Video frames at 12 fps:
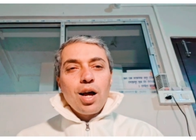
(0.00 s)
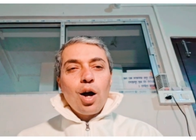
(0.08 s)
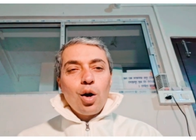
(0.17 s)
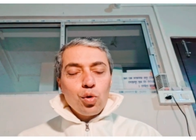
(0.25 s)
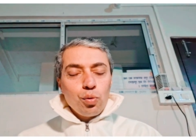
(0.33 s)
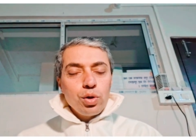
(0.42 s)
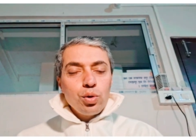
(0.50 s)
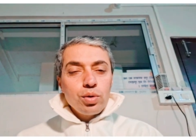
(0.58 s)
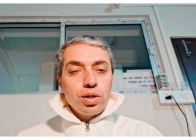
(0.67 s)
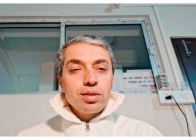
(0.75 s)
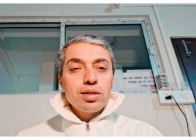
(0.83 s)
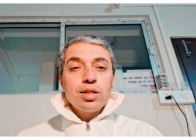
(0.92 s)
How do we do
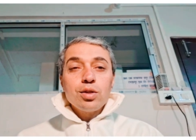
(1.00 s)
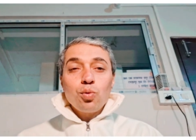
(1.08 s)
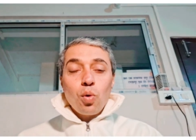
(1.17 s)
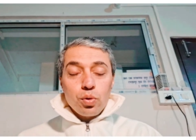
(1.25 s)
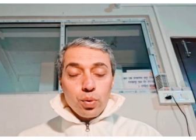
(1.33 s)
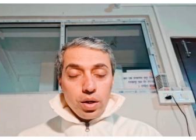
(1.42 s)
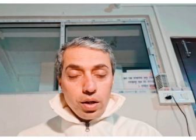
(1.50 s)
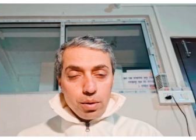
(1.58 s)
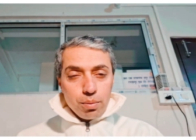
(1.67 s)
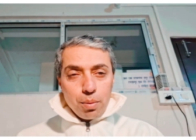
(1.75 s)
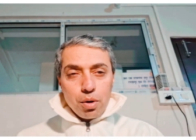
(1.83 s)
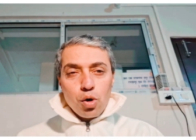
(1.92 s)
this? Is what we learn
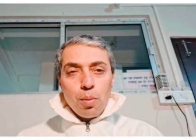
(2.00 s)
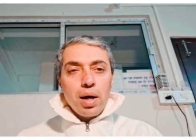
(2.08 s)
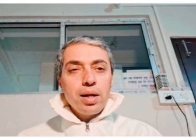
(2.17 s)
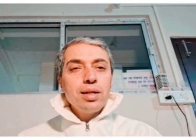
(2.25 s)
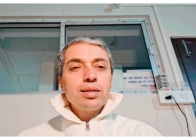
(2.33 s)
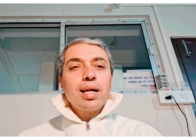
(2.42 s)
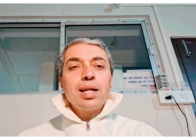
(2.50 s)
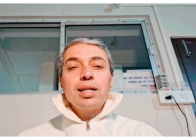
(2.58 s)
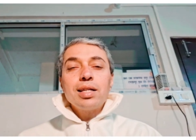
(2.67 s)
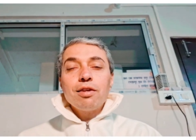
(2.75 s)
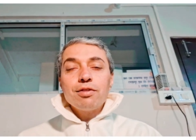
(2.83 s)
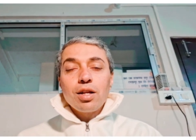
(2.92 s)
Brahma Kumaris, and
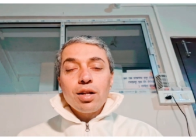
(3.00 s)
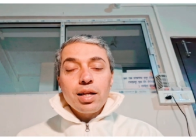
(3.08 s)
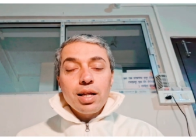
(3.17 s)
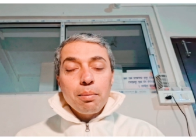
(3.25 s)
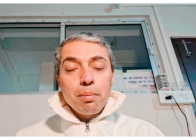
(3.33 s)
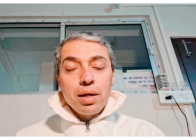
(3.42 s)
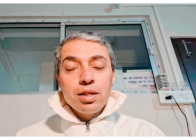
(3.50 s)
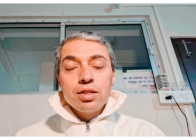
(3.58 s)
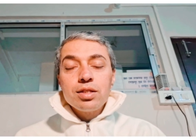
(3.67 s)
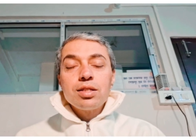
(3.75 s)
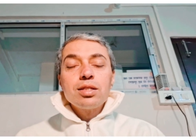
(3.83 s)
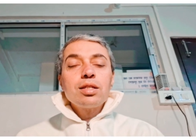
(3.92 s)
it gives an
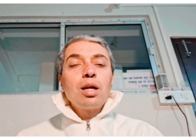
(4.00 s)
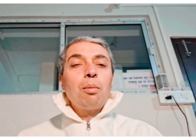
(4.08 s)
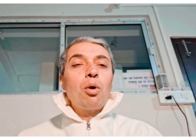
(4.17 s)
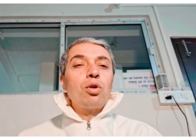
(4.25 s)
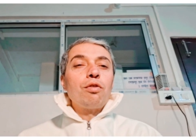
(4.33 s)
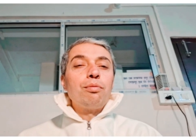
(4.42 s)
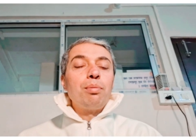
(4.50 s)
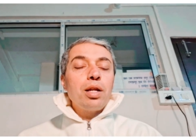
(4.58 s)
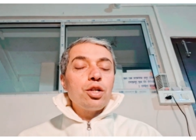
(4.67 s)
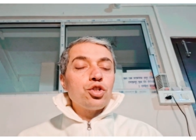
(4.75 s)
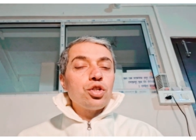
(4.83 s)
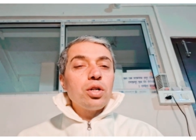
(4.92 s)
immense amount of
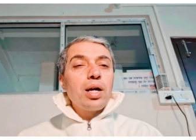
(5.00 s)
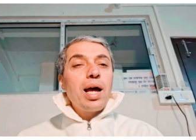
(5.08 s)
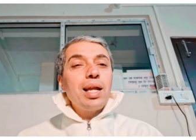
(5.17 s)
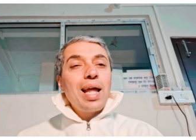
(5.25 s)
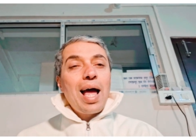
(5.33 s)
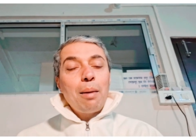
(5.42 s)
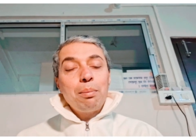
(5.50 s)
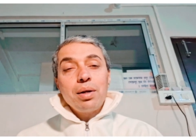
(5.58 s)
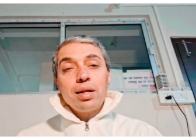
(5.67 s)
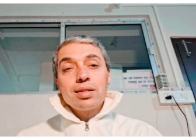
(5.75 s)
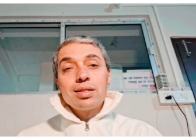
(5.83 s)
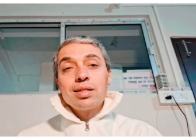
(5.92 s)
pleasure and
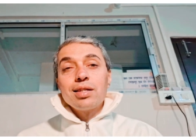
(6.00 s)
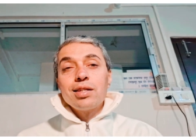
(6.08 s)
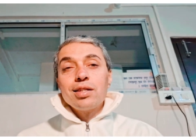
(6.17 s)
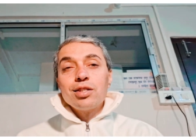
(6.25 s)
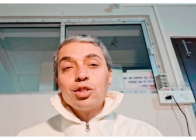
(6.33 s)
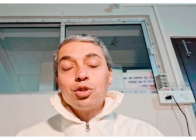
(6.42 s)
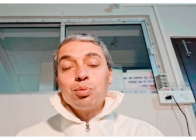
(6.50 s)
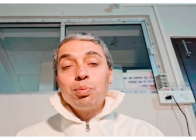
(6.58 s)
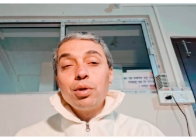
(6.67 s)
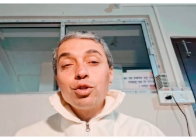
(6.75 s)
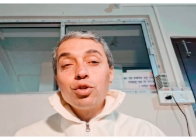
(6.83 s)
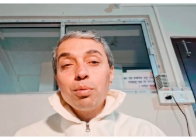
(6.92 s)
happiness,
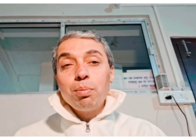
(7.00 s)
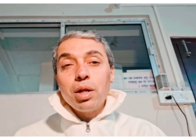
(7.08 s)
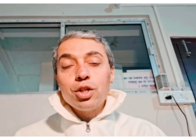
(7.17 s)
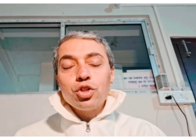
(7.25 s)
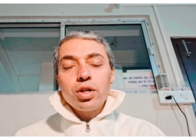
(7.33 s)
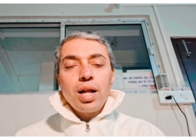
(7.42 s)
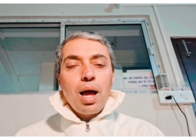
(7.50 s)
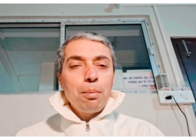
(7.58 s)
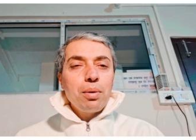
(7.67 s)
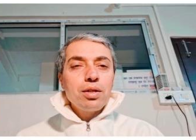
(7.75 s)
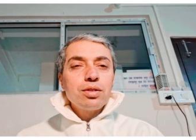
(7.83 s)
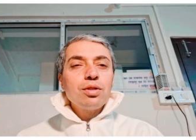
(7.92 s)
spiritual pleasure and
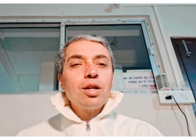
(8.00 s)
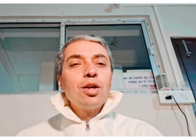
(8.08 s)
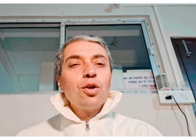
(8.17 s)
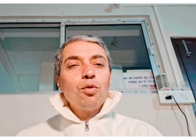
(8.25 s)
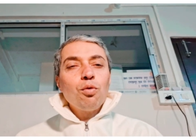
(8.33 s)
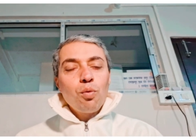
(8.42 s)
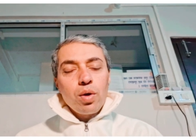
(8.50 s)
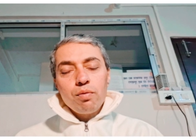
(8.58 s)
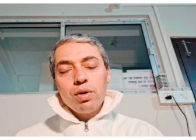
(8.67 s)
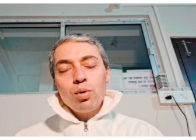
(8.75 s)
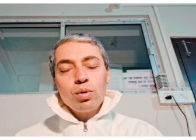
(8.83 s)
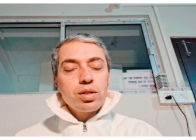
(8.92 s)
happiness when
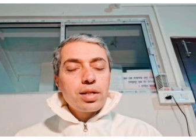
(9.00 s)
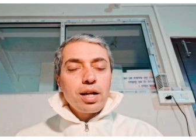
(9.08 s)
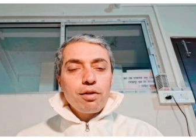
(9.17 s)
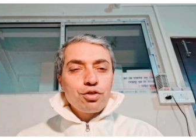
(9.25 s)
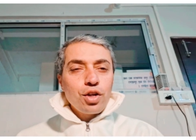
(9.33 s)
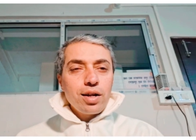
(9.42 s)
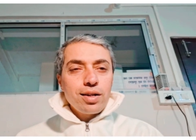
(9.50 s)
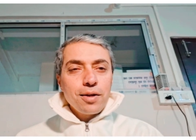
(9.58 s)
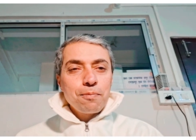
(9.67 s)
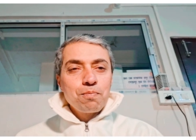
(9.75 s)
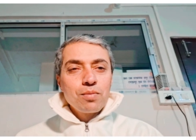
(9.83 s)
we do this kind of charity.